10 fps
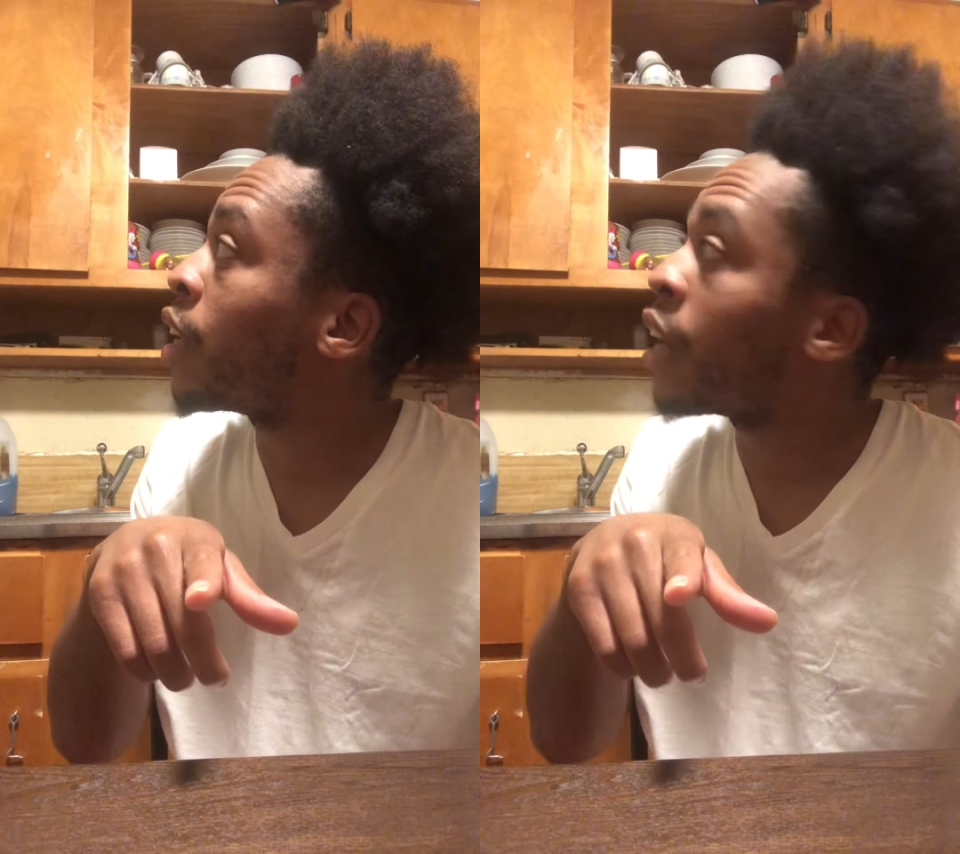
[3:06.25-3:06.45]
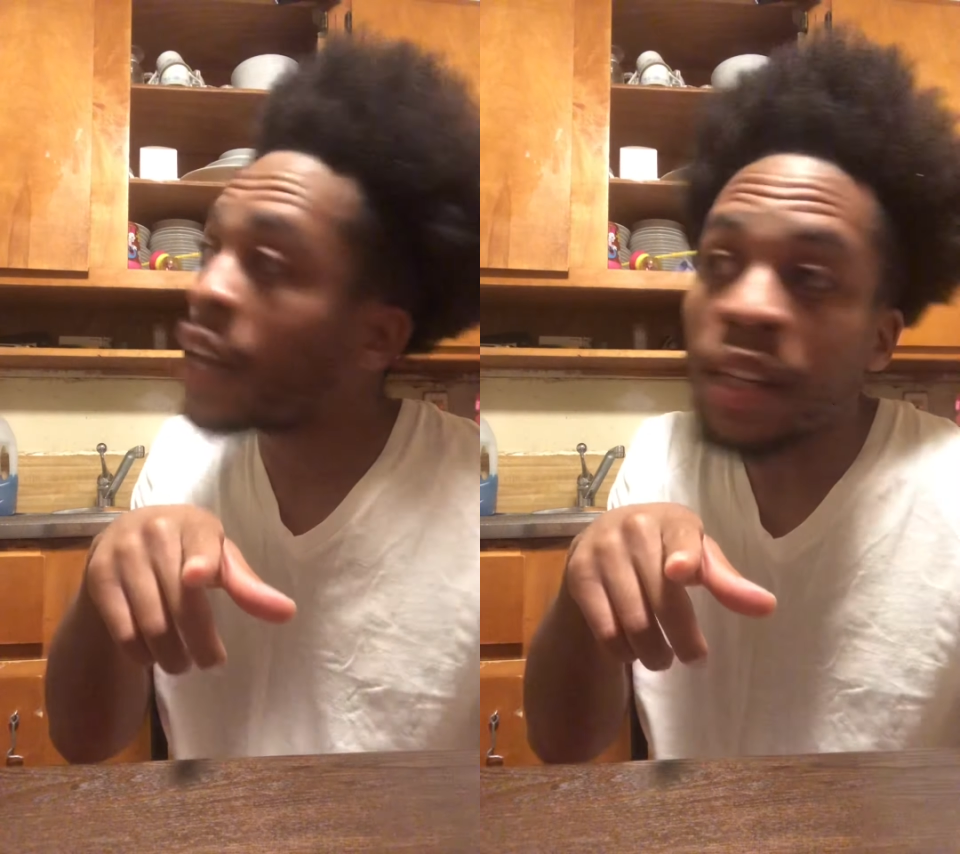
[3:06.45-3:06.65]

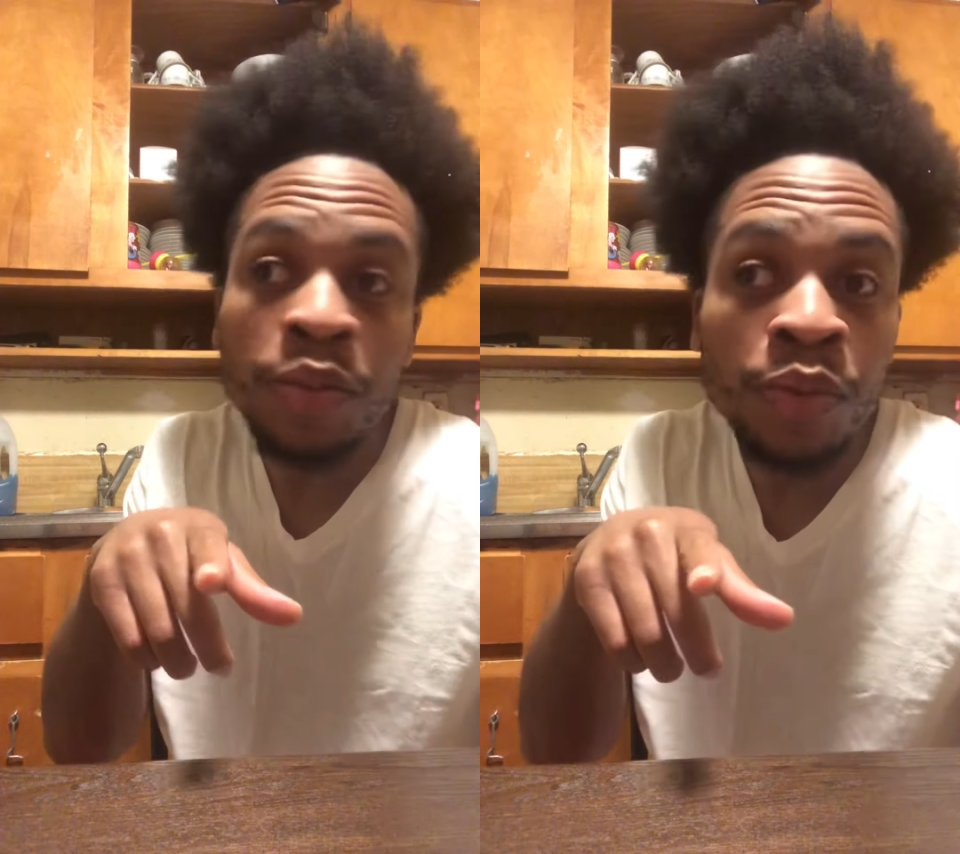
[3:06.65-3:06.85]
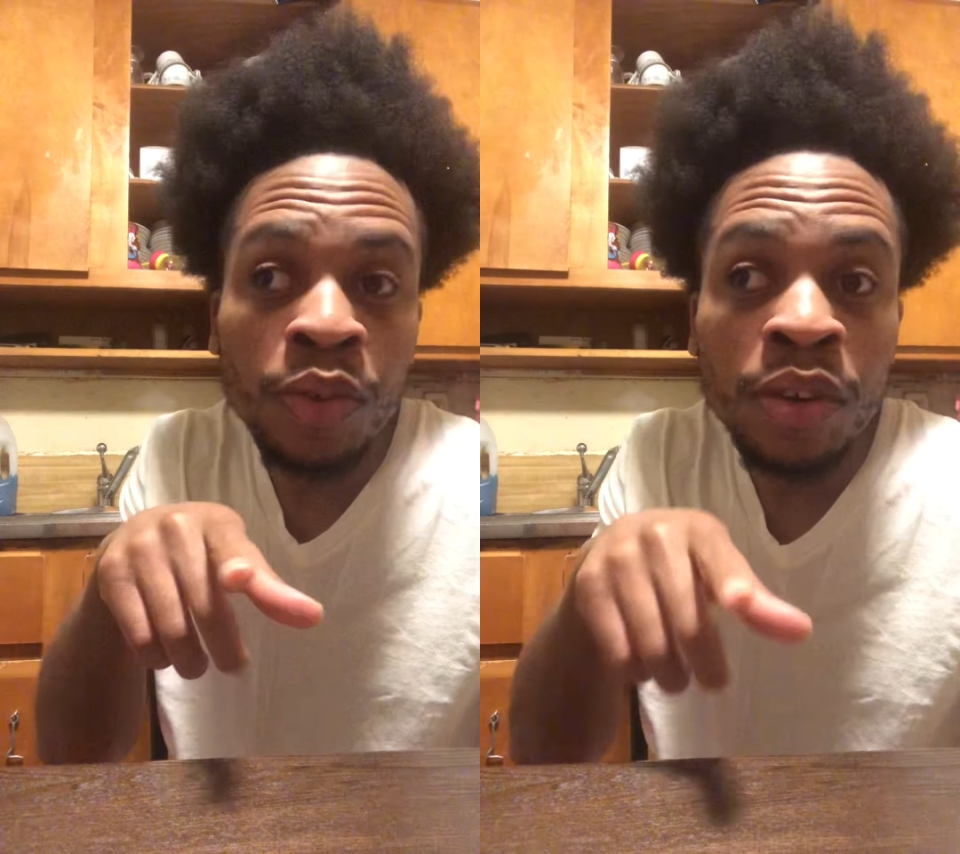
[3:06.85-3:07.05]
at the wrong.